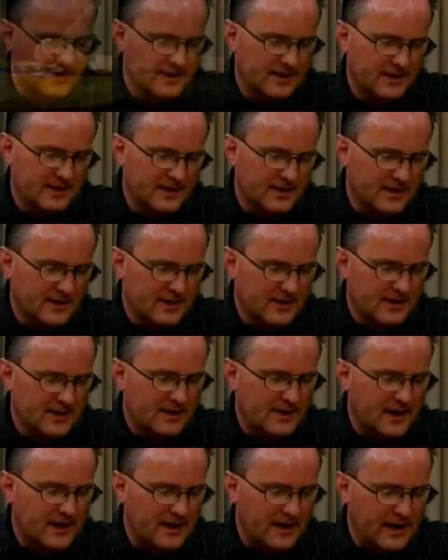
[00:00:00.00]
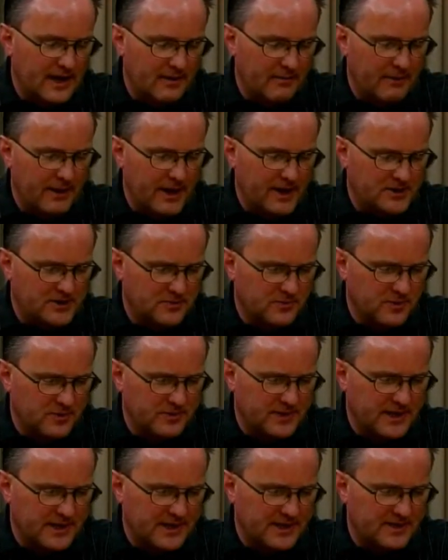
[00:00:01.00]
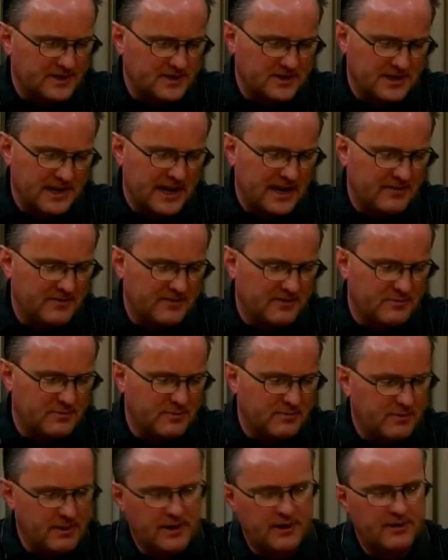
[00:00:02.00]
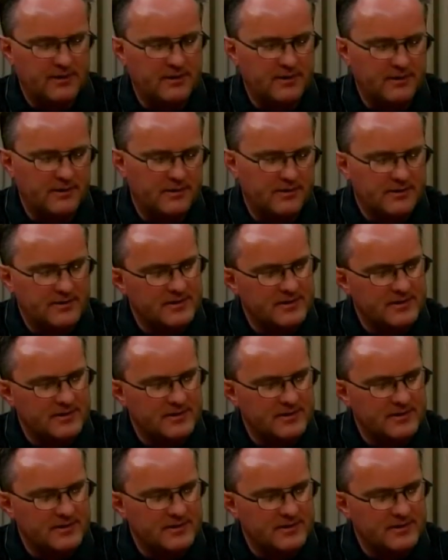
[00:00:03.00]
I can't imagine what it takes the staff to prepare